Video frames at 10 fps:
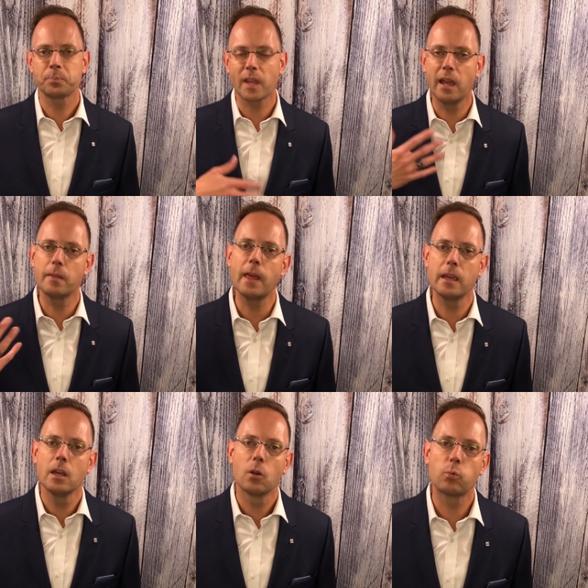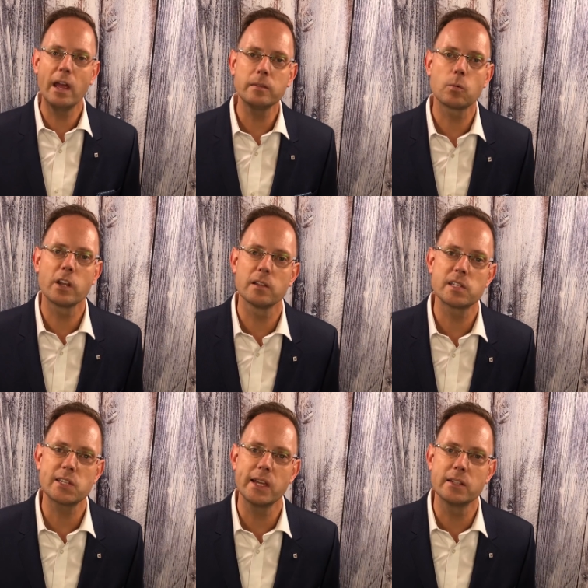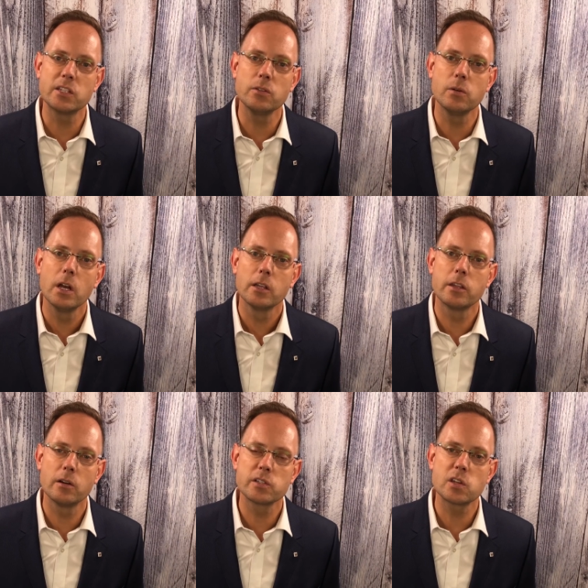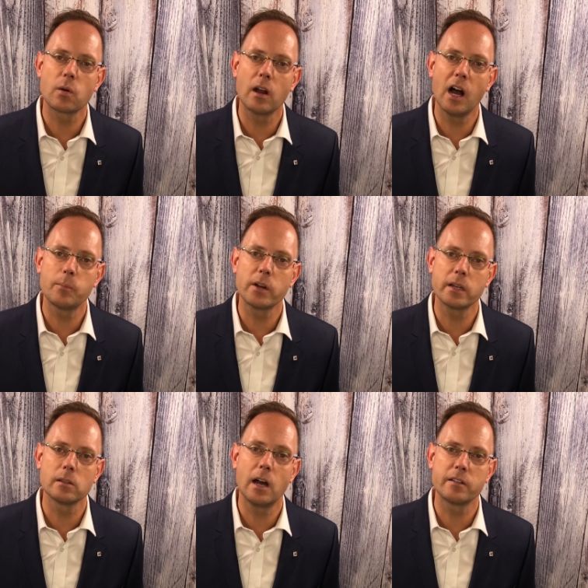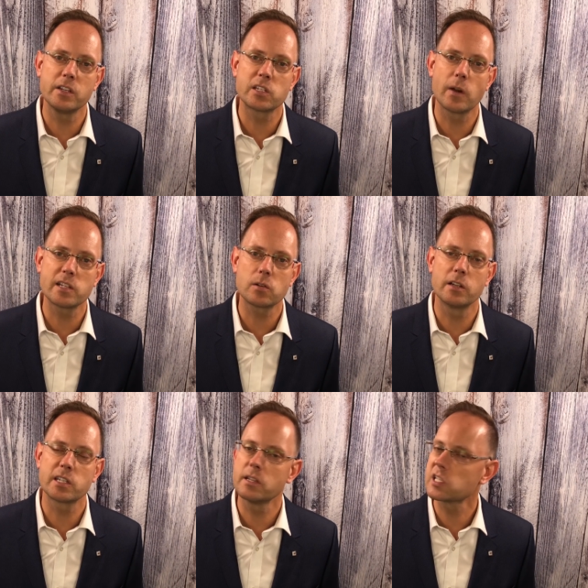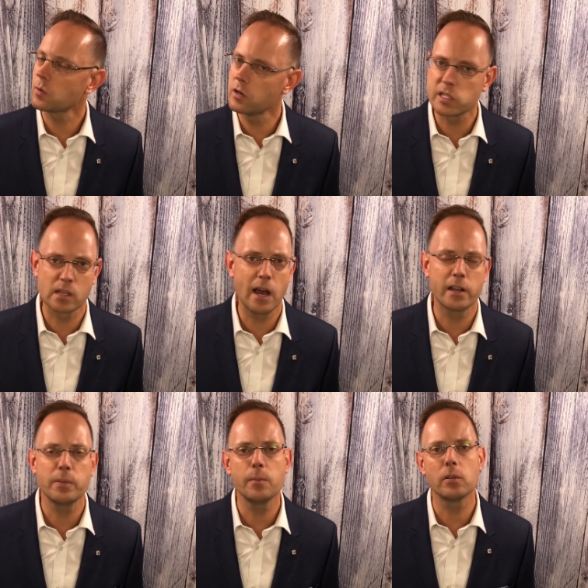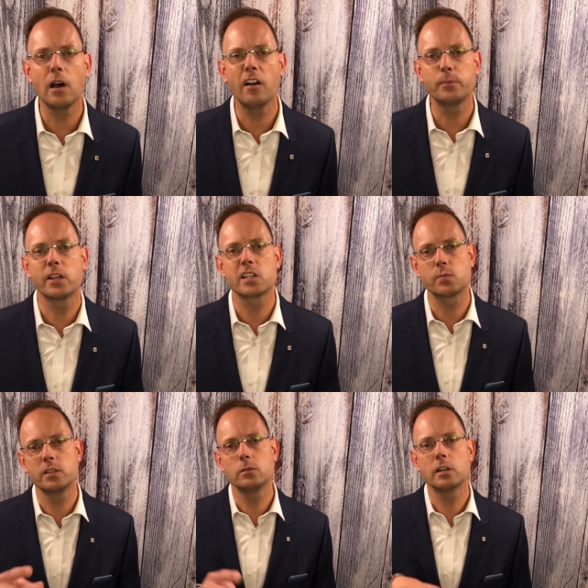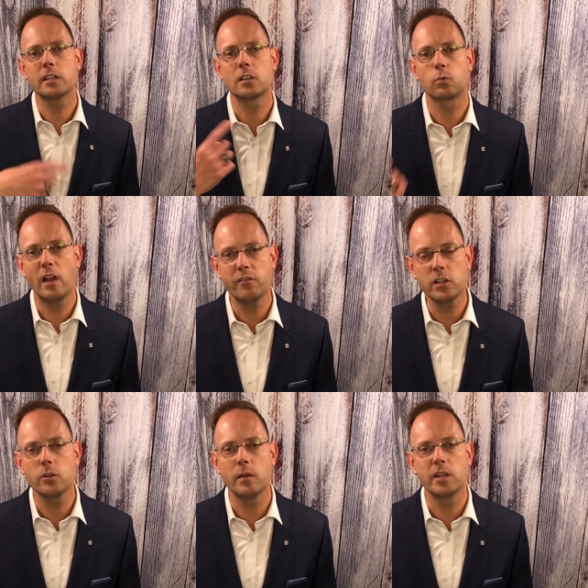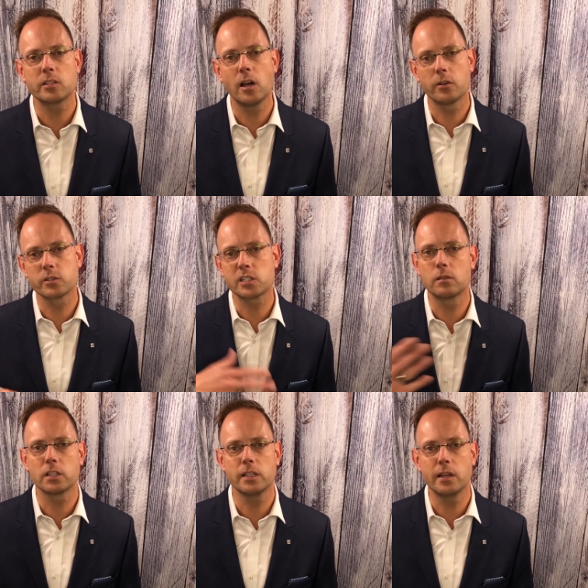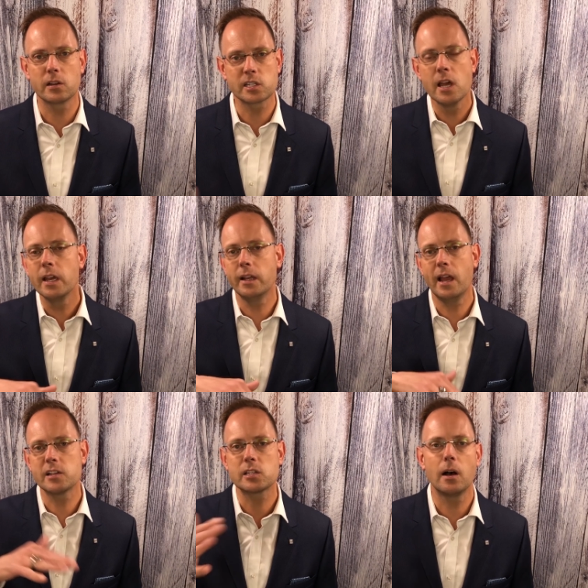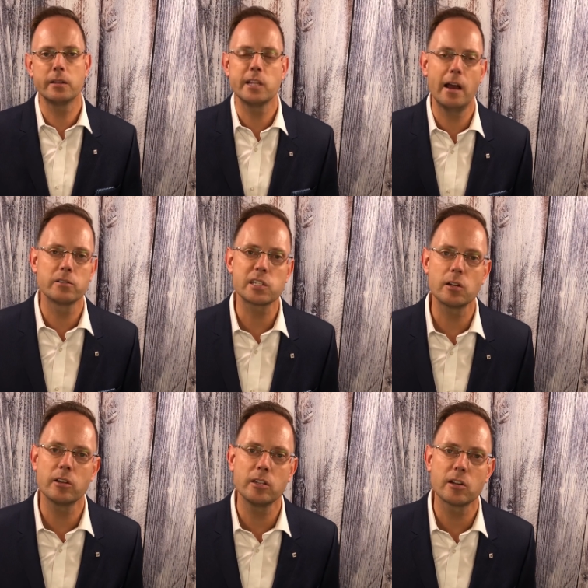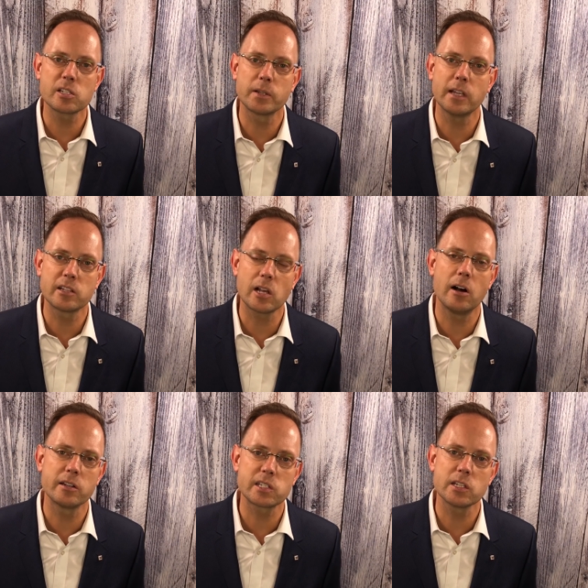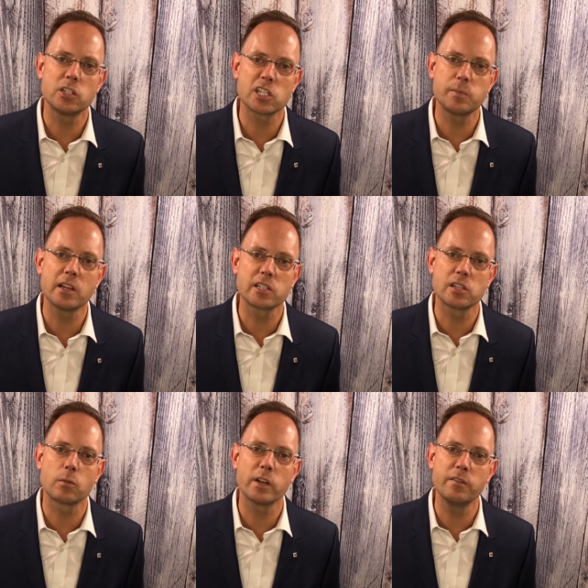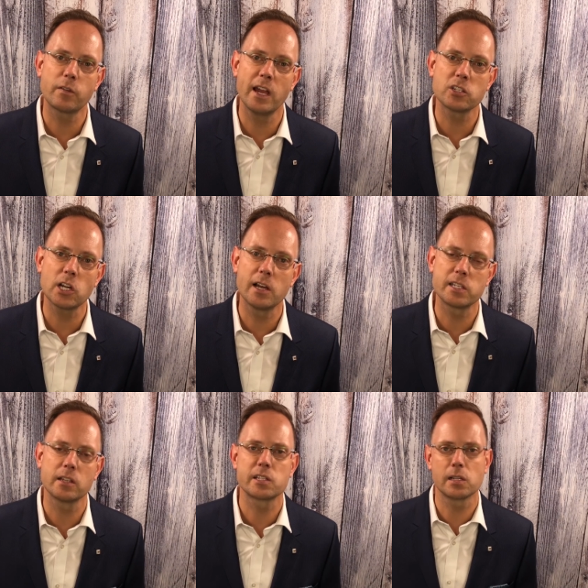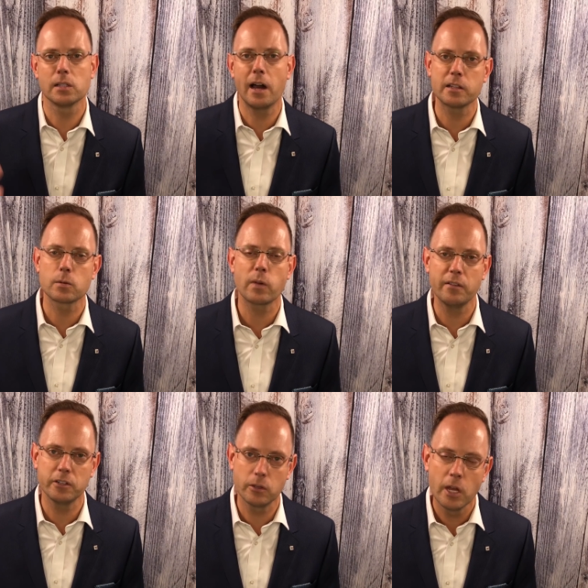And they rent the real estate to those who are operating a lot of these restaurants. And this throws a lot of people off because when you look at the revenue at McDonald's over the years, it has gone down certain years, but that's honestly just because of the refranchising, because a lot of the revenue